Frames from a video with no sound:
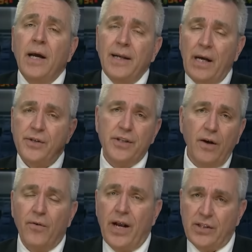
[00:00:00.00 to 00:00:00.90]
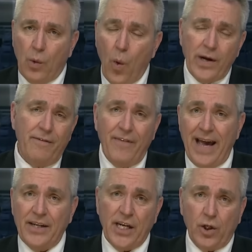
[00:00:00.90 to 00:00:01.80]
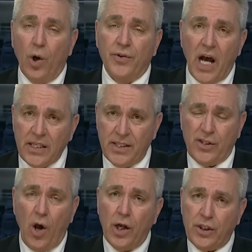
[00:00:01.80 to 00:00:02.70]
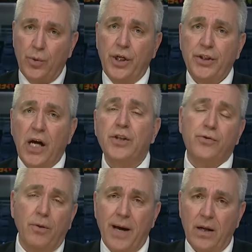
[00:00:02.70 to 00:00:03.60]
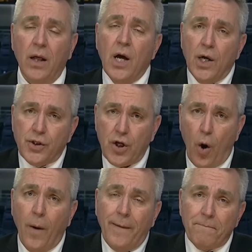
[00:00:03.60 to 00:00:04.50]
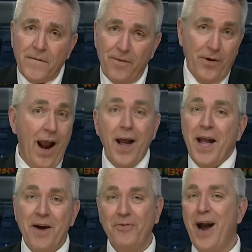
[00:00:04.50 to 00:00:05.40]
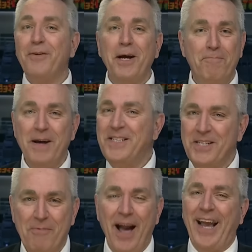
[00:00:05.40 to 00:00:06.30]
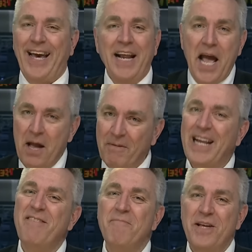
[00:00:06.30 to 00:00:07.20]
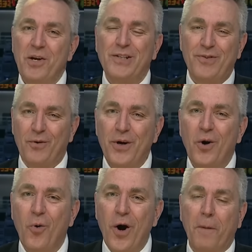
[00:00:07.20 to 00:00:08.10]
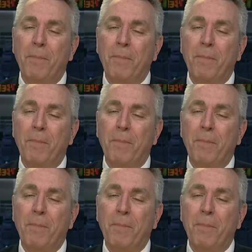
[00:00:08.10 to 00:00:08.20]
Now, silver has the one advantage that gold does, and it's also an industrial metal. So if we ever get business back in, it might even be used for real work.